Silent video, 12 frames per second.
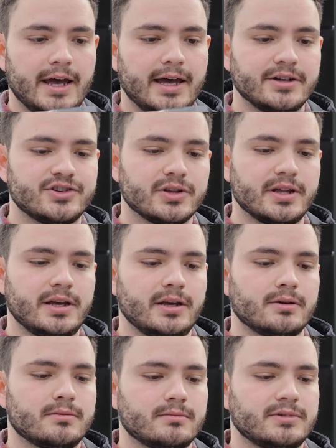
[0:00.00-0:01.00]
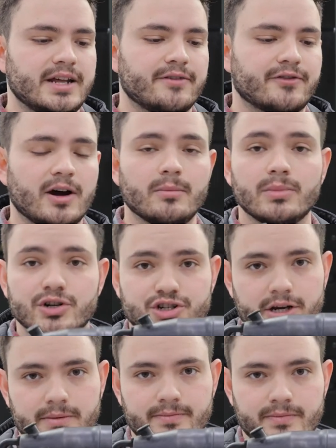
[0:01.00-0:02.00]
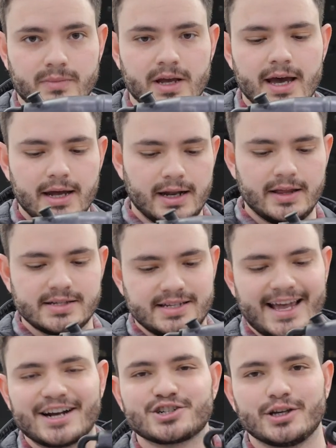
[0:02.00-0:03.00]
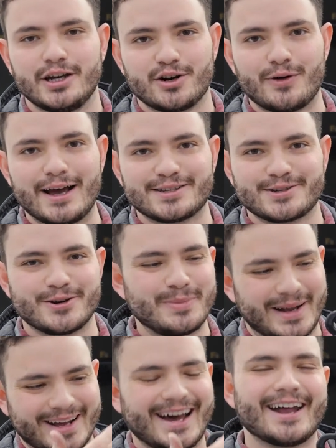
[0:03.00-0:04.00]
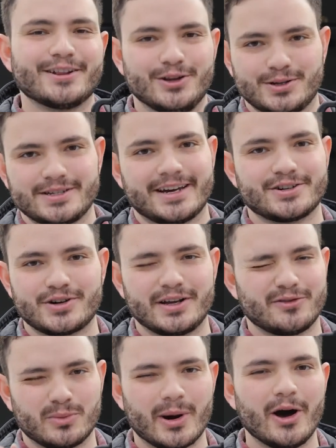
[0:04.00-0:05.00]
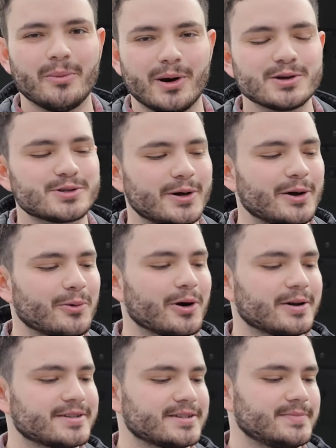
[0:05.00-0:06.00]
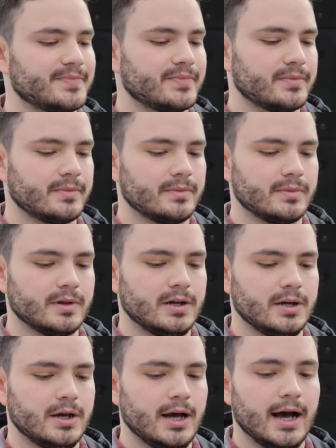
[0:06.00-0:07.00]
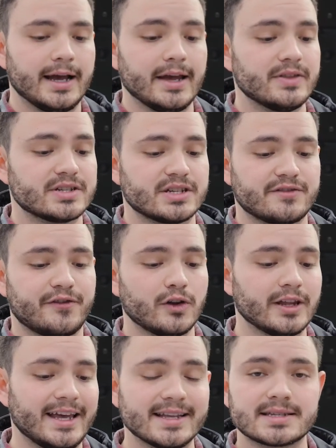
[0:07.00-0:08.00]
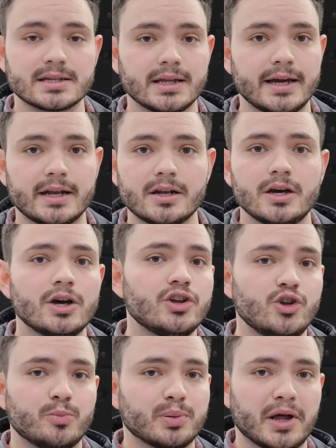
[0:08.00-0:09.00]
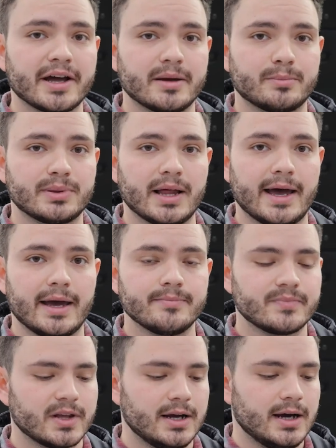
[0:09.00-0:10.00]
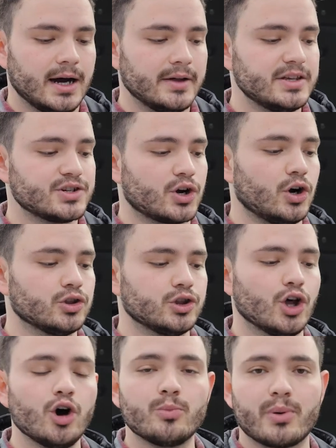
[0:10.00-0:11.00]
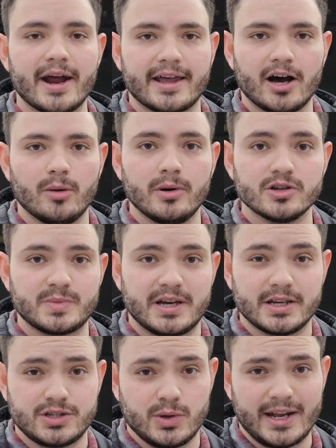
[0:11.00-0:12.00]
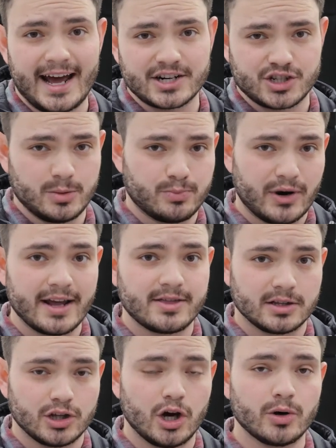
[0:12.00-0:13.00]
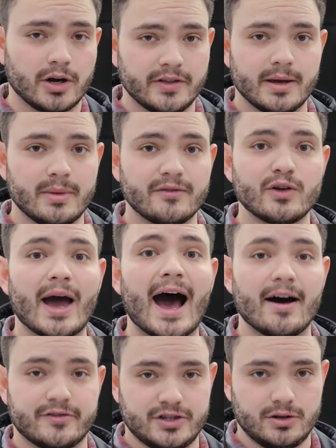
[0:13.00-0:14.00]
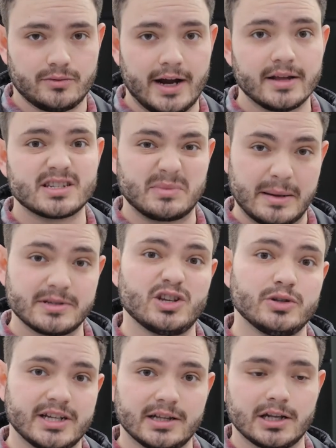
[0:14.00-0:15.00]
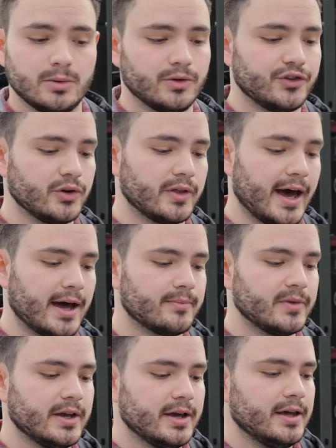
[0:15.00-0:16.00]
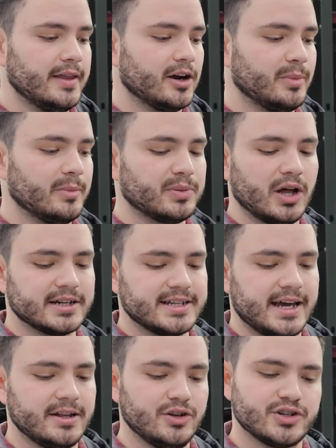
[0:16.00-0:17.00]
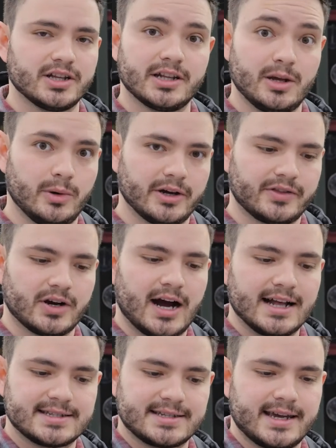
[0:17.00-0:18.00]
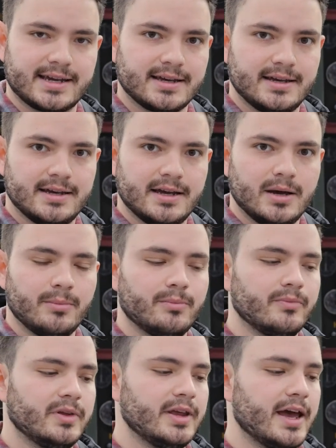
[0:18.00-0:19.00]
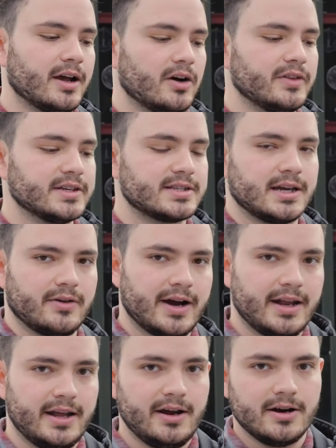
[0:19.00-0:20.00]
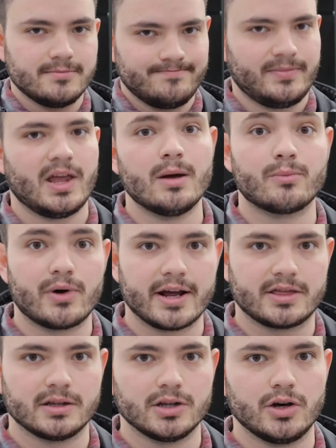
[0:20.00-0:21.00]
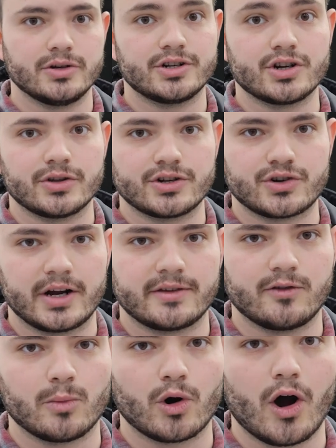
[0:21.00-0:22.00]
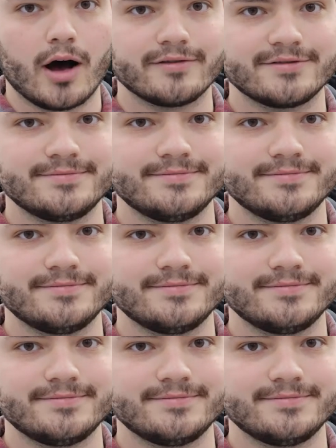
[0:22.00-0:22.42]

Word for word: into the dead front bushing. Now this is actually an arrestor, but it kind of looks like a transformer elbow, so it works. Again, this is fully insulated. You plug and play. Uh, these are called load break elbows because you can actually break the load on them if you have to, right? Sometimes the utility will do that. It'll be plugged in, utility will get their hot stick, yank on this thing right here, and break the load to turn the transformer off.